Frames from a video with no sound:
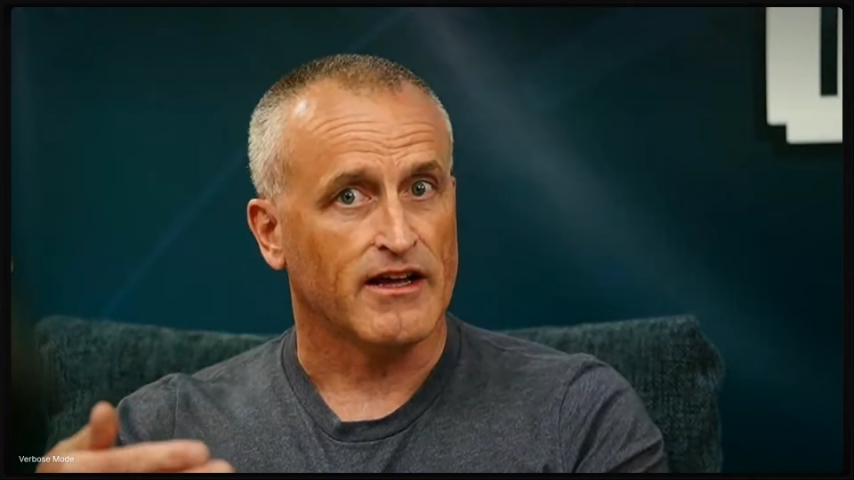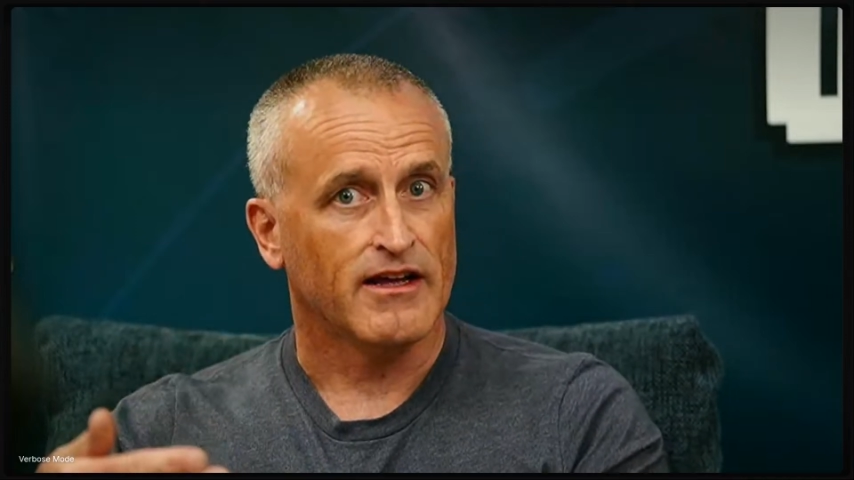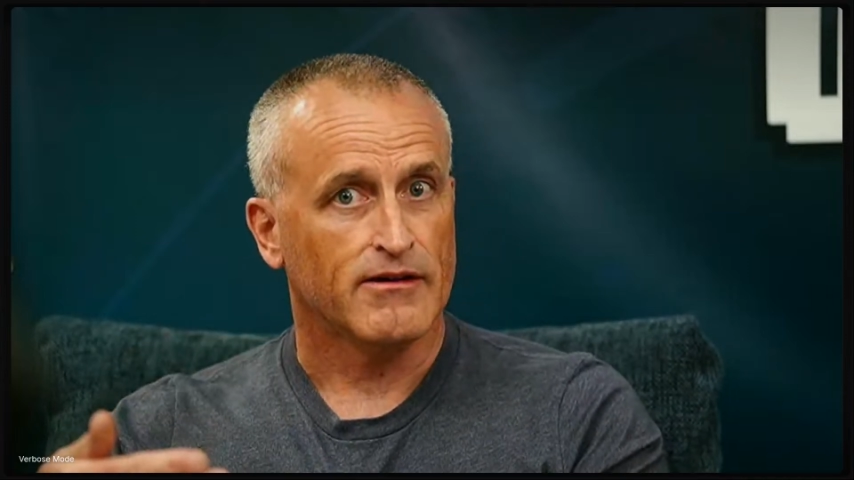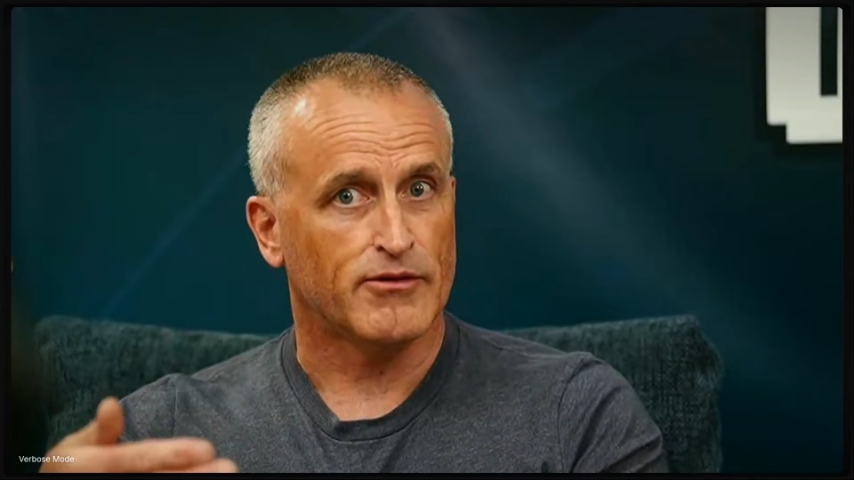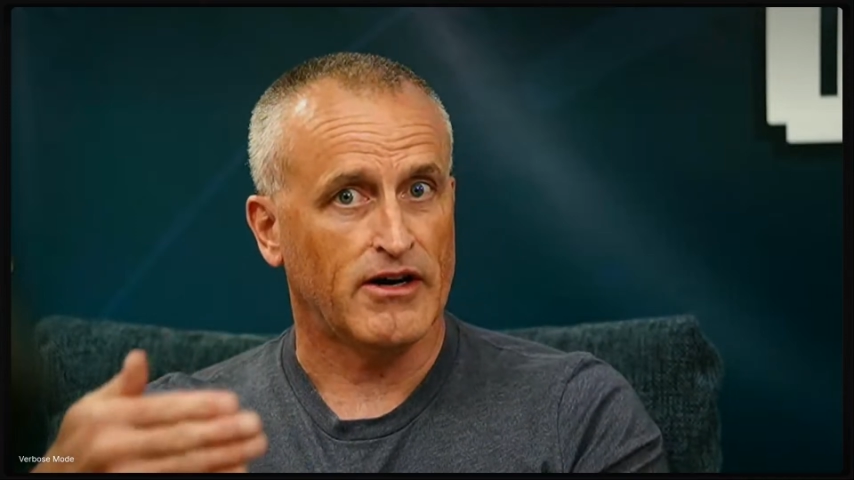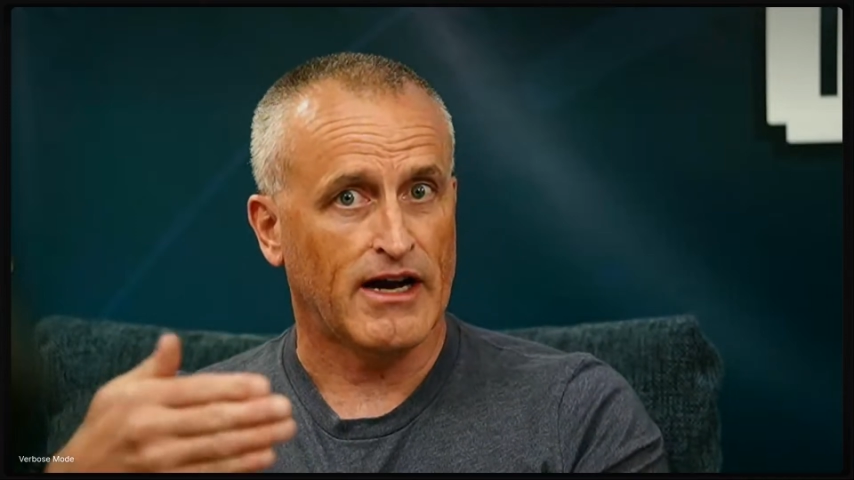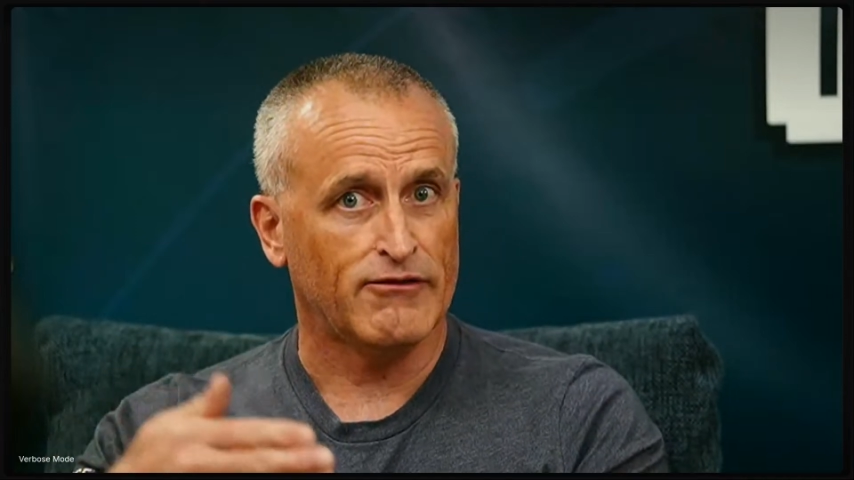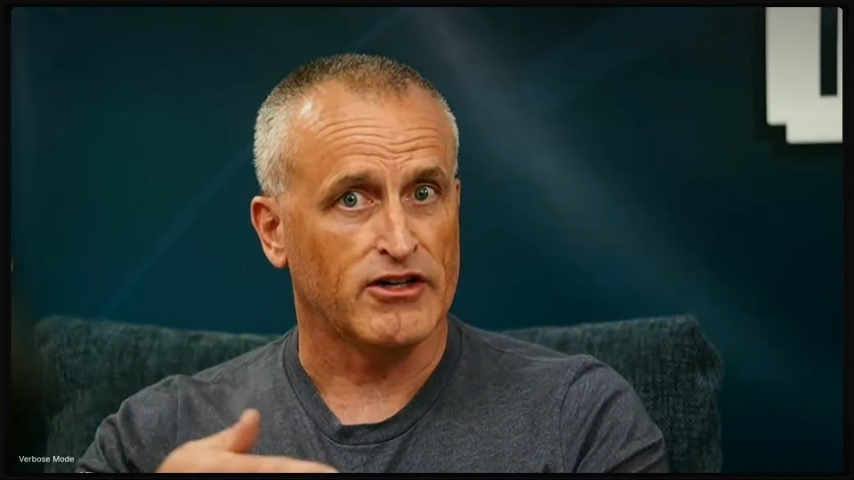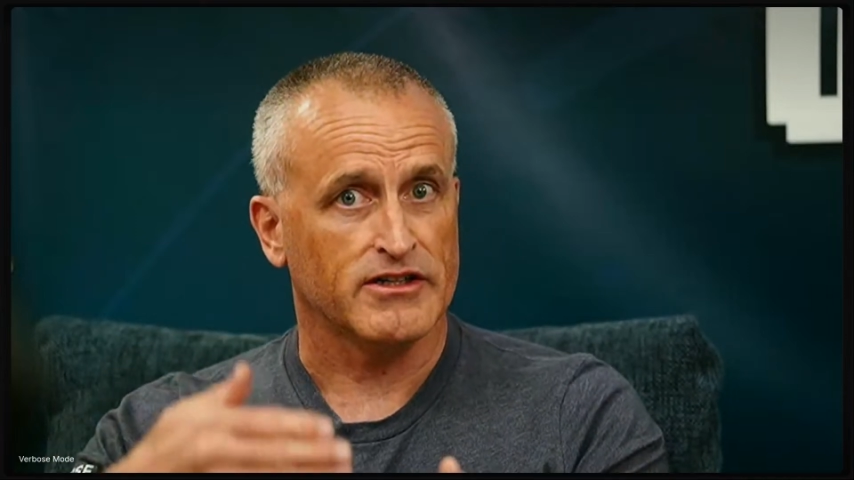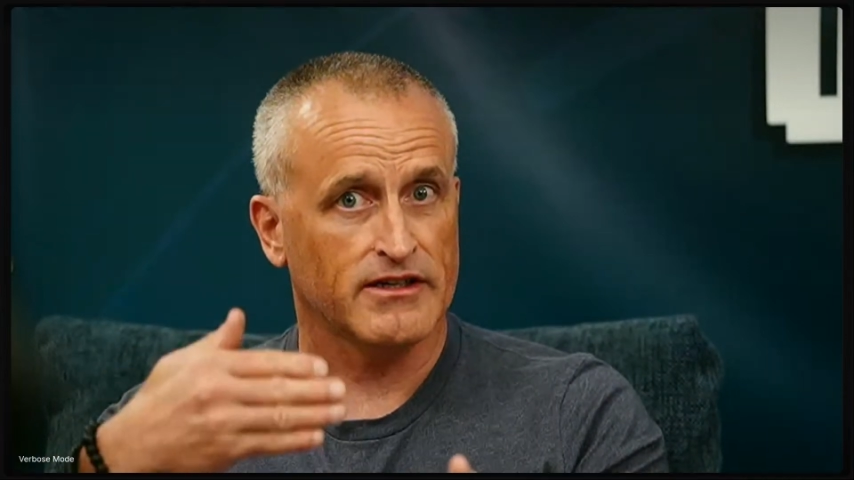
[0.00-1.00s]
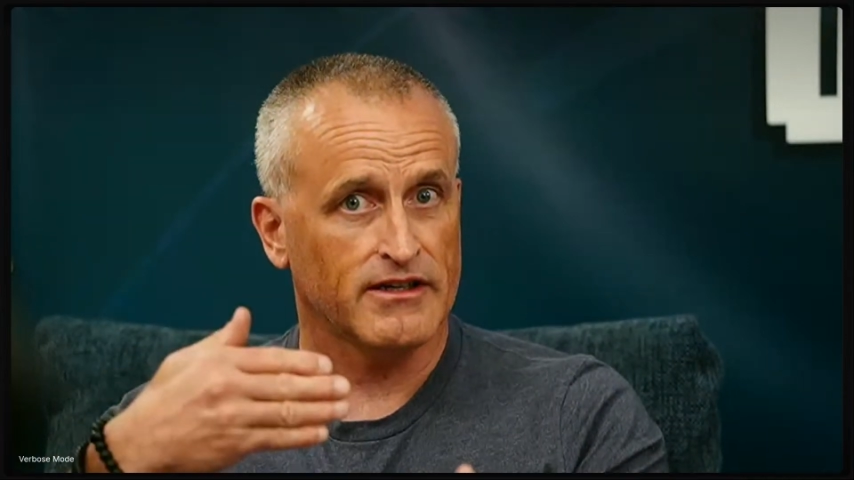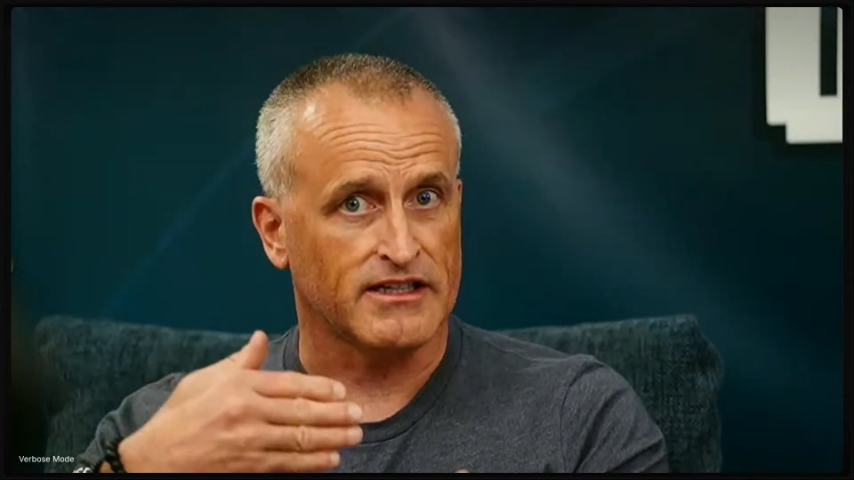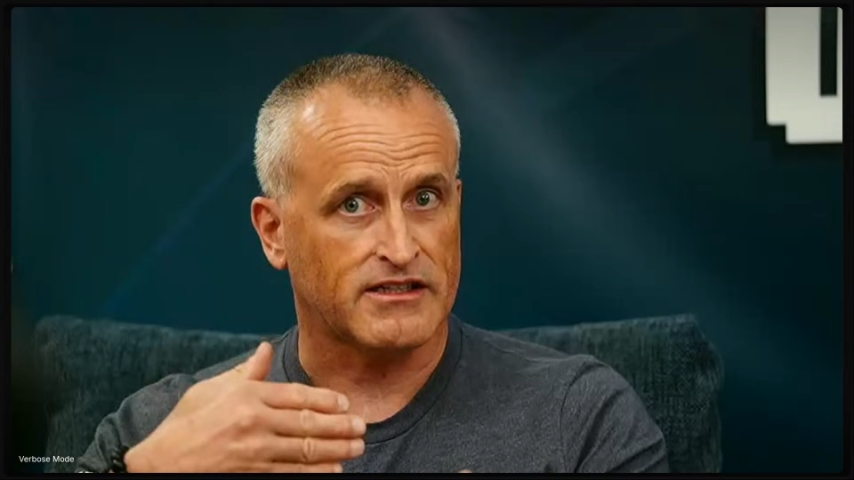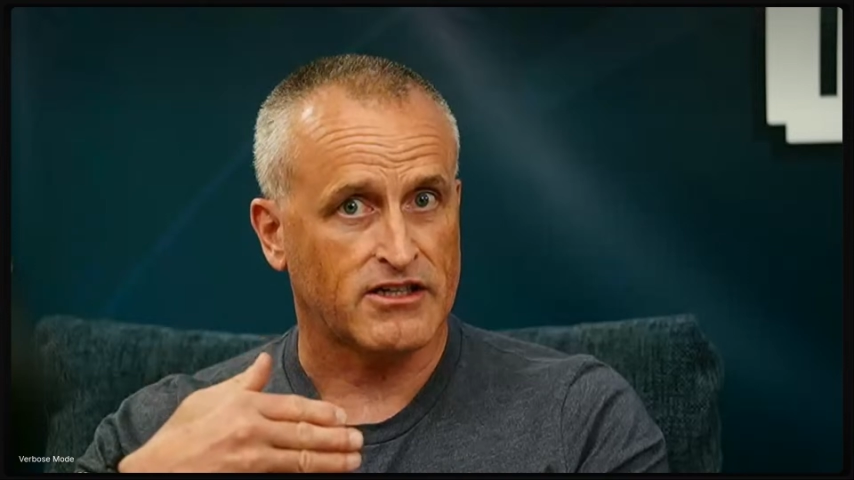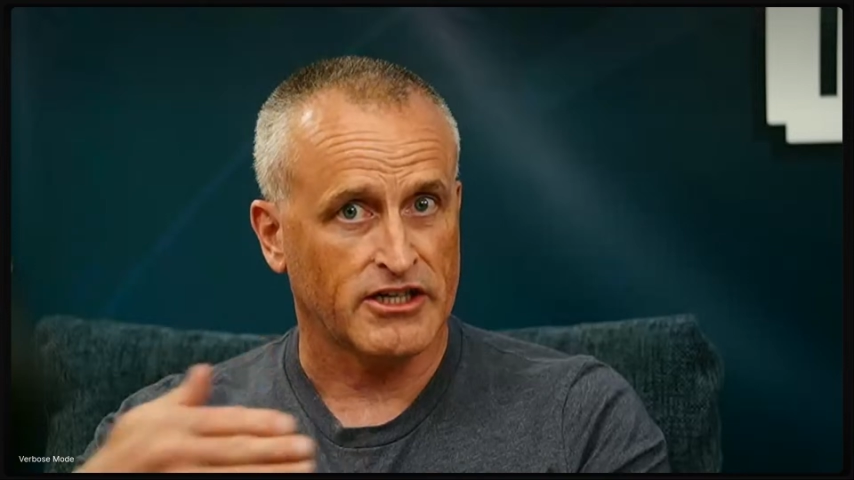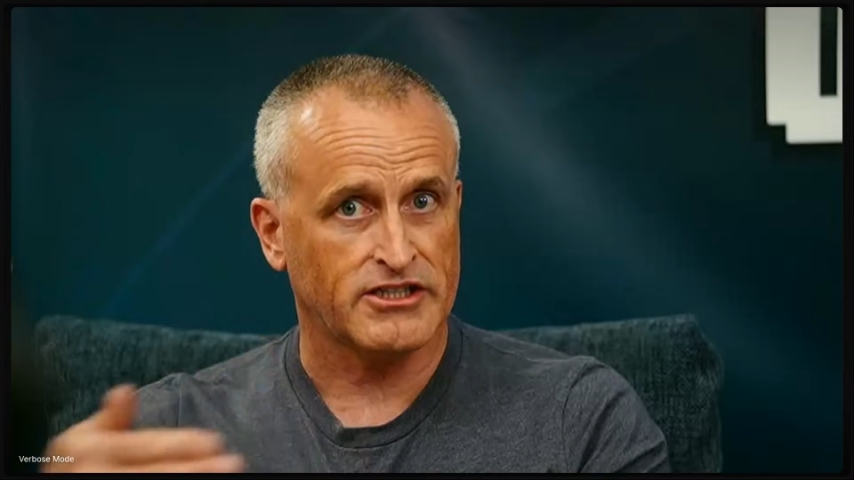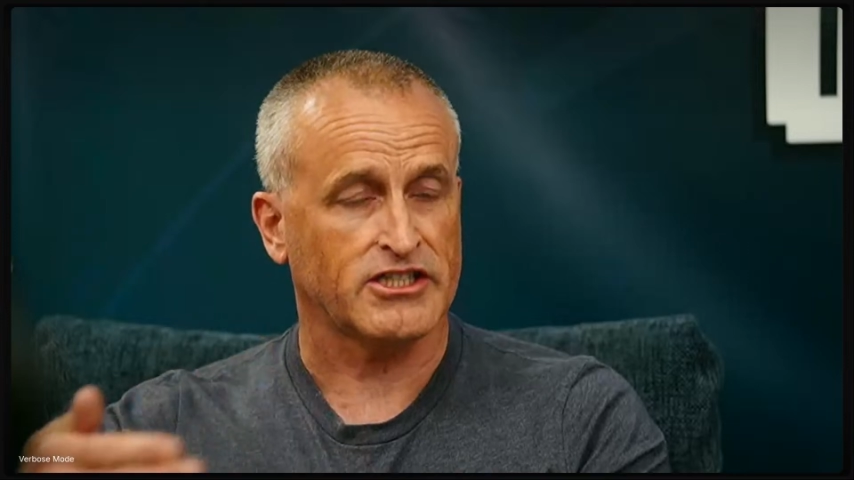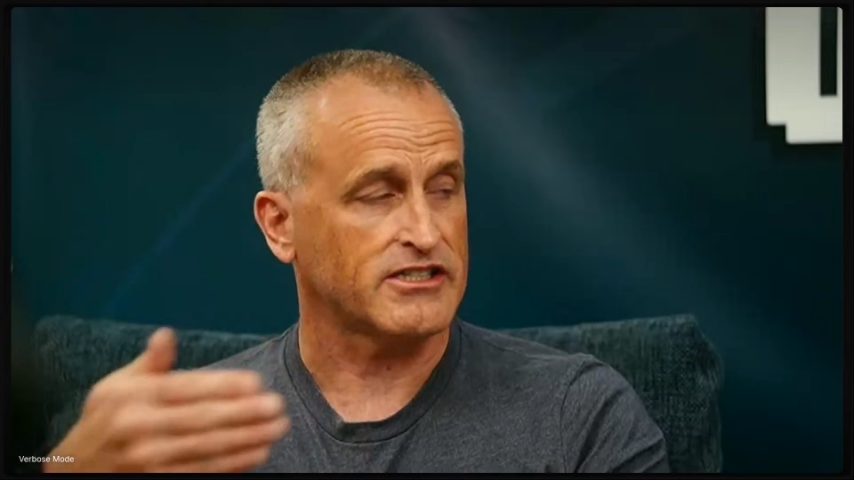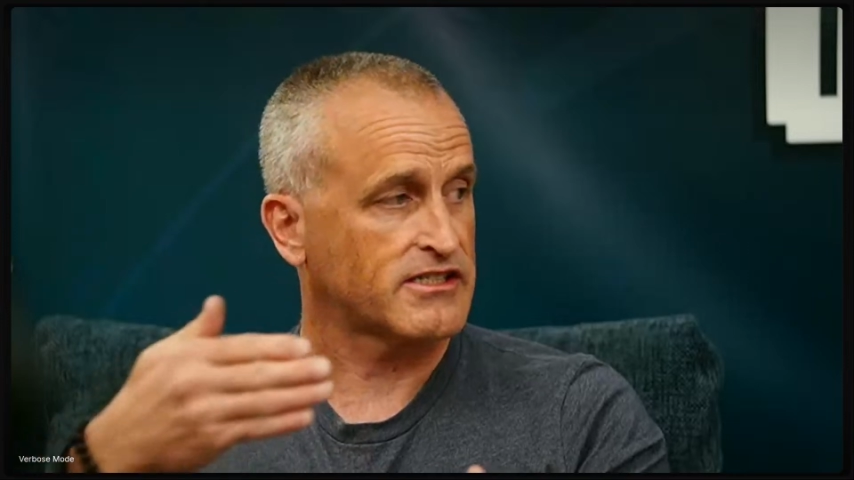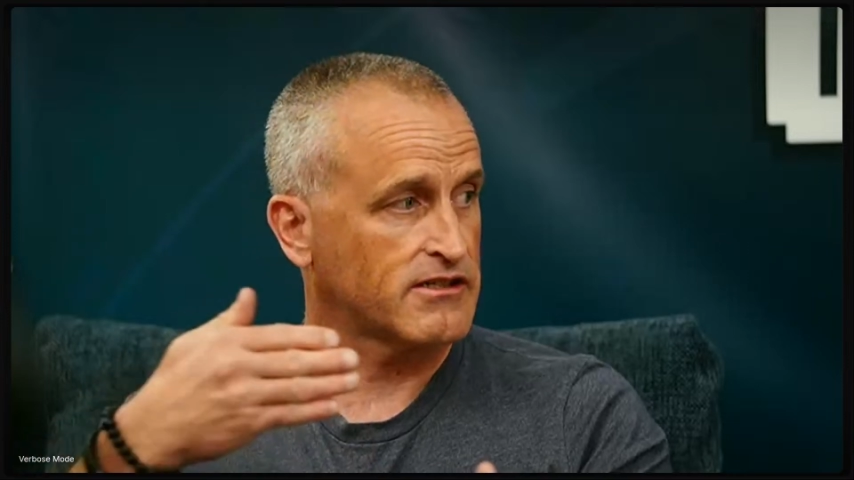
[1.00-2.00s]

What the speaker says: wherever it touches,